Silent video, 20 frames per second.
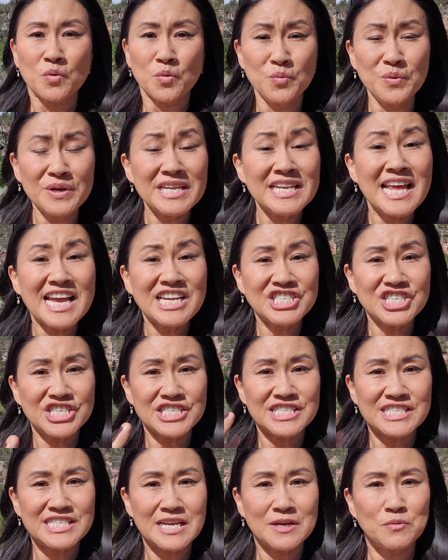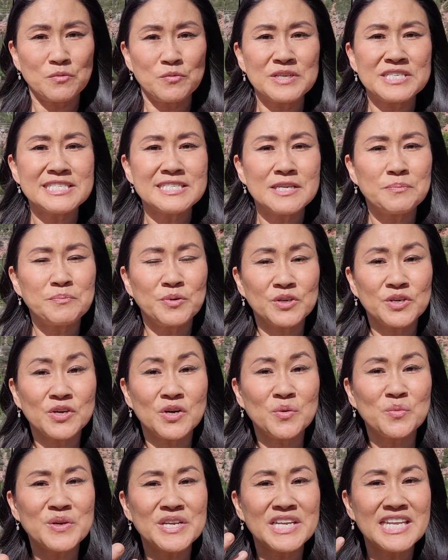relationship,
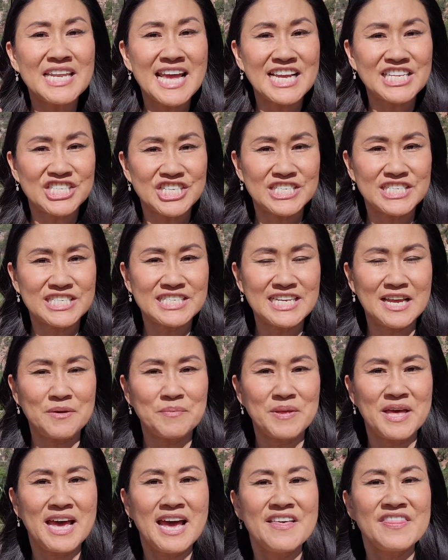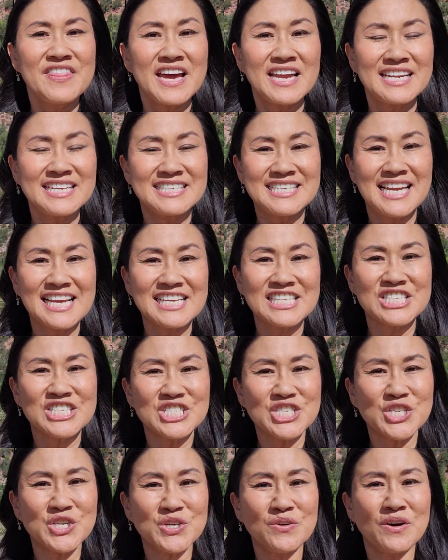reciprocal relationship that it takes
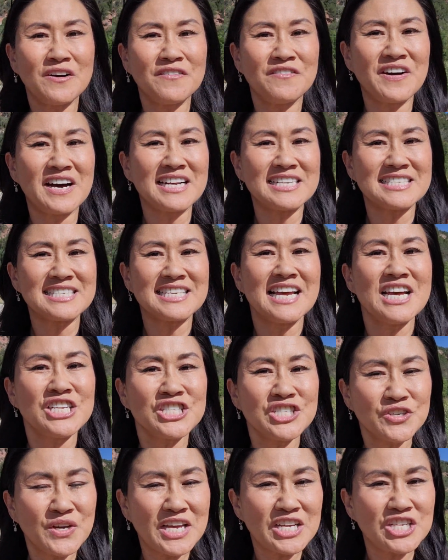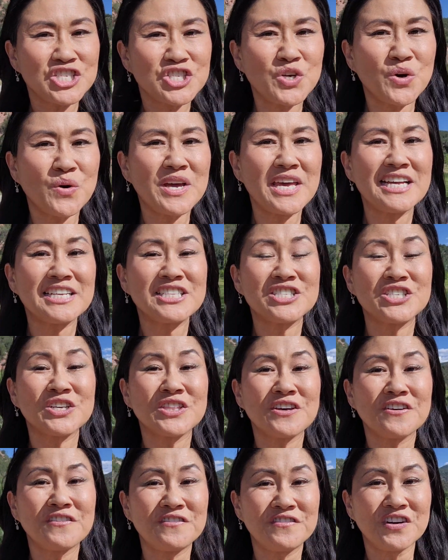two of us to enjoy it to
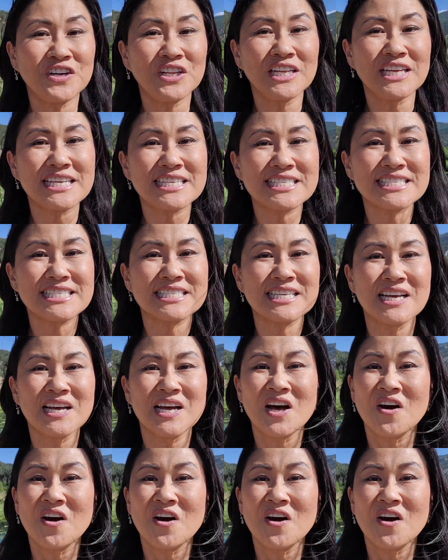the fullest.